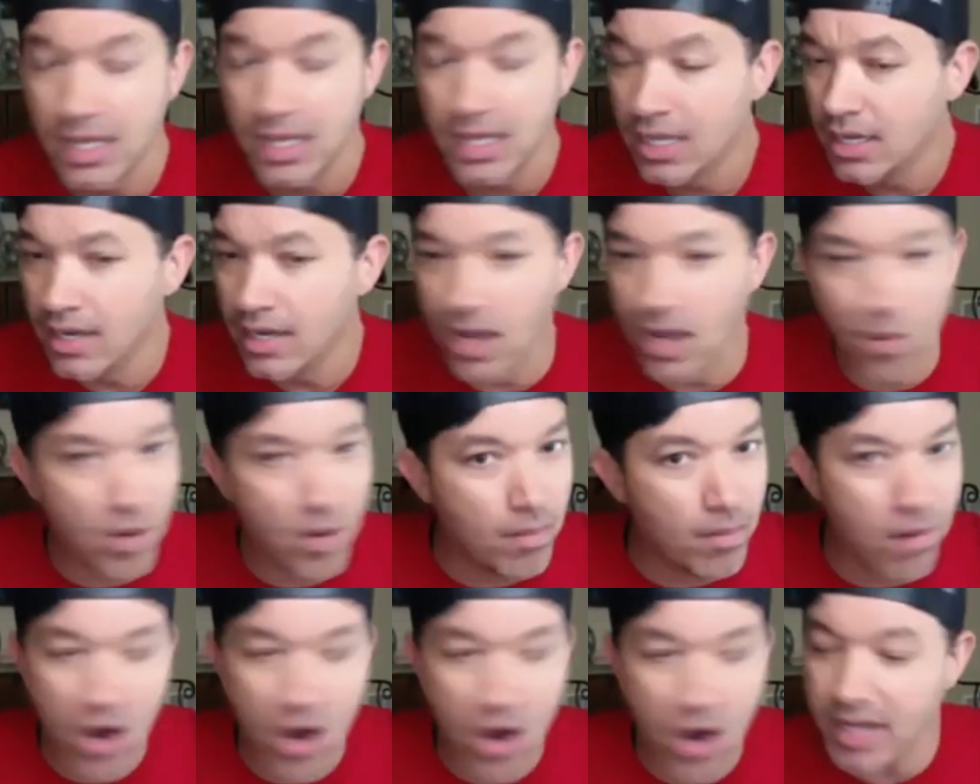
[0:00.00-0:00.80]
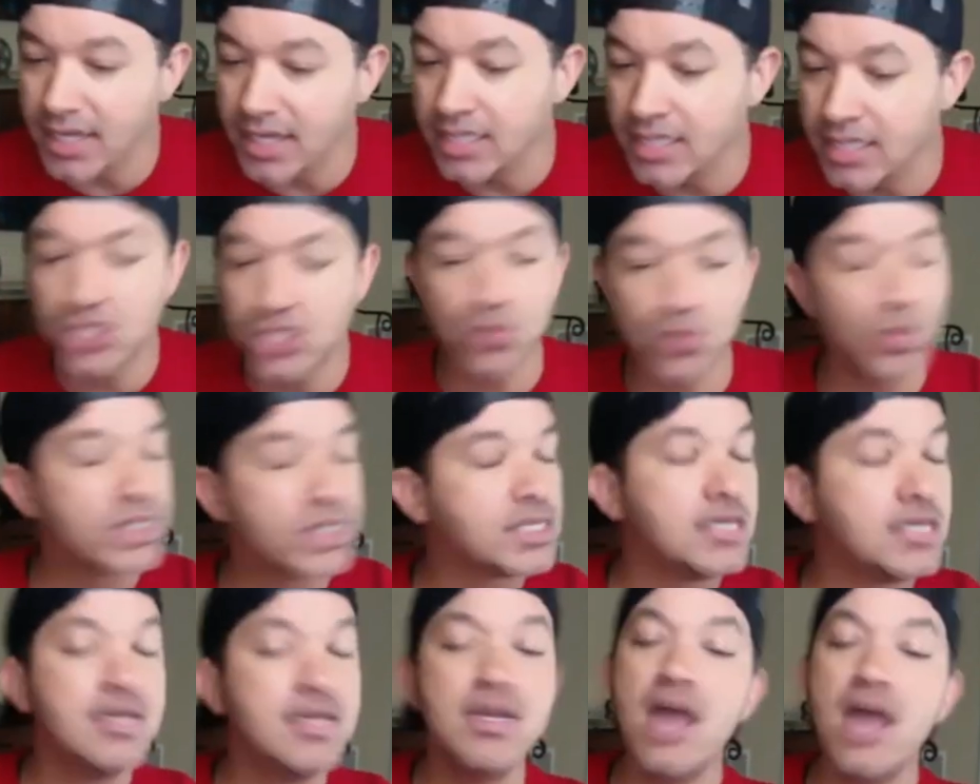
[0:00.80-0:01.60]
Network marketing was
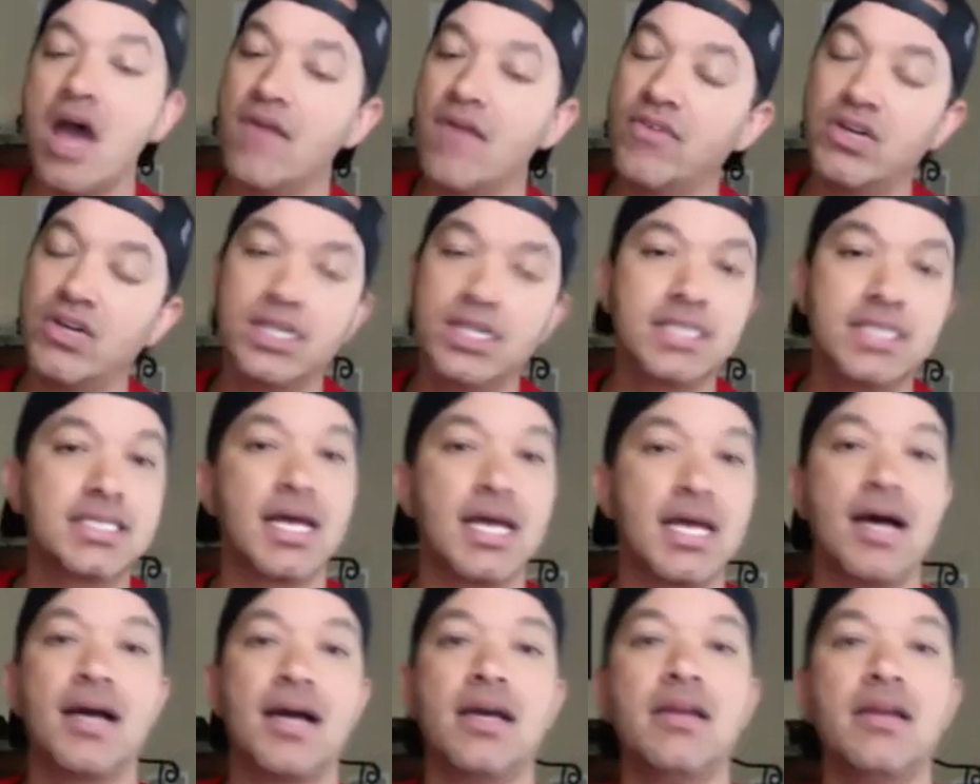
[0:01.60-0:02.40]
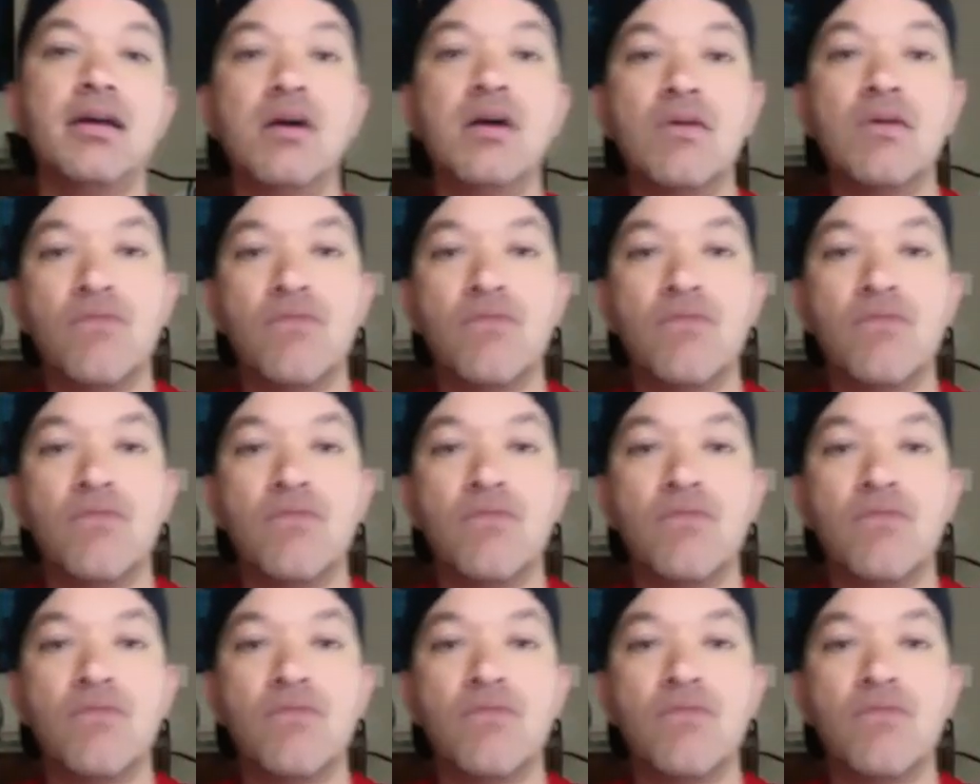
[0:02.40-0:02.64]
never designed